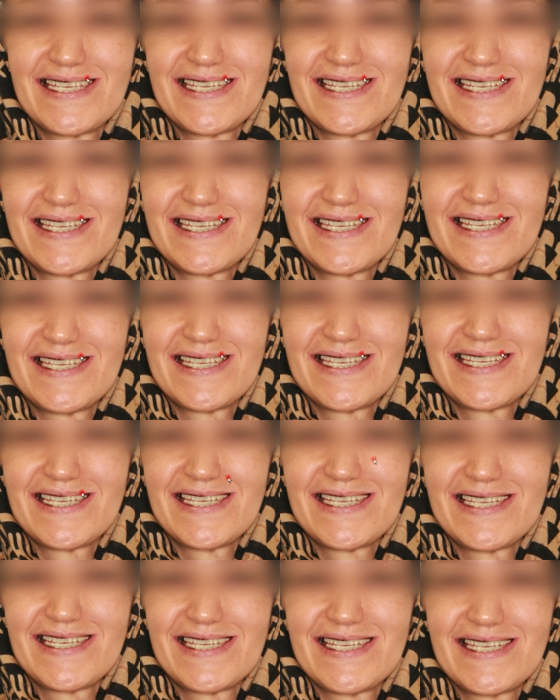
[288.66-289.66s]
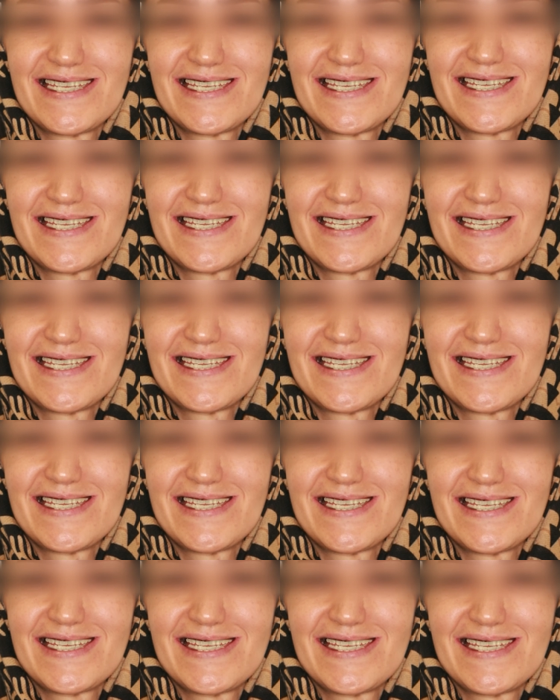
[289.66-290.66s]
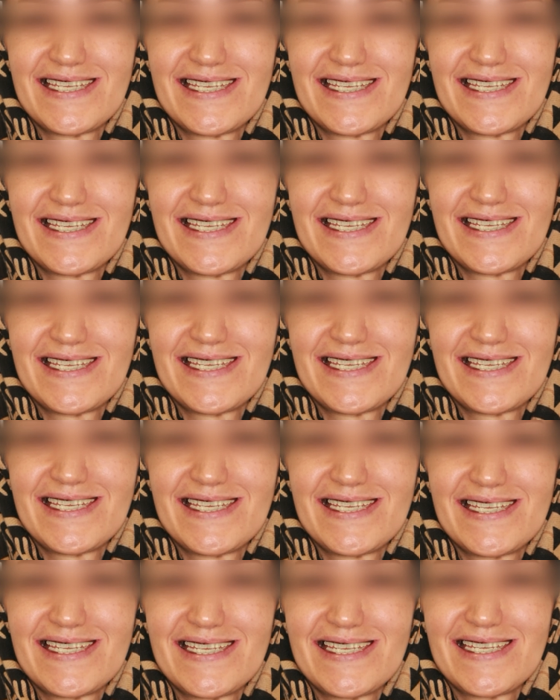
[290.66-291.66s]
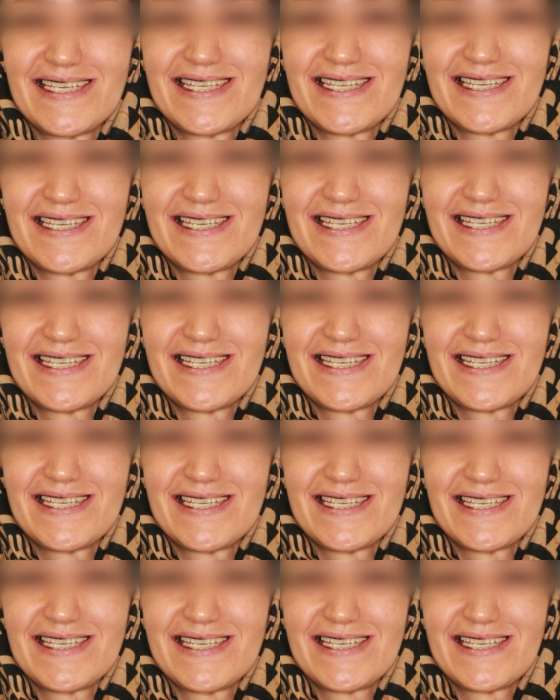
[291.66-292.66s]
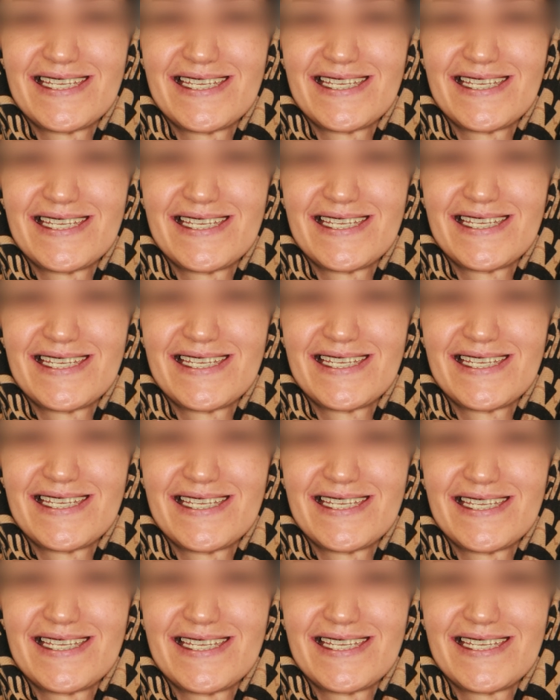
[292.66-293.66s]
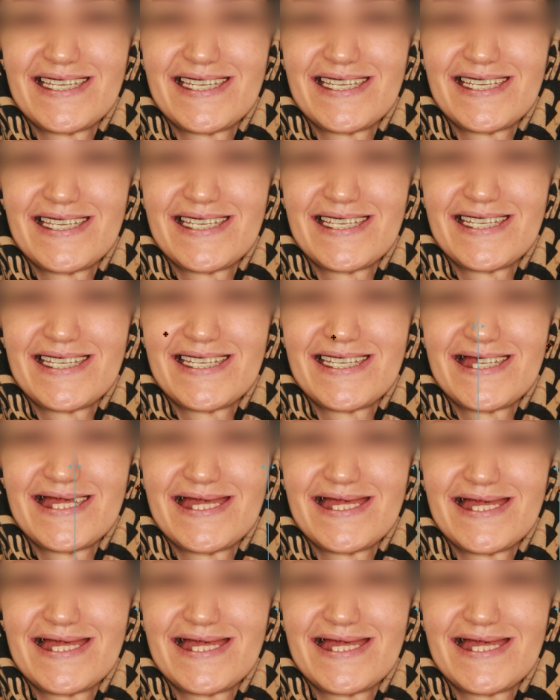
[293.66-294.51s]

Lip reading: [no speech]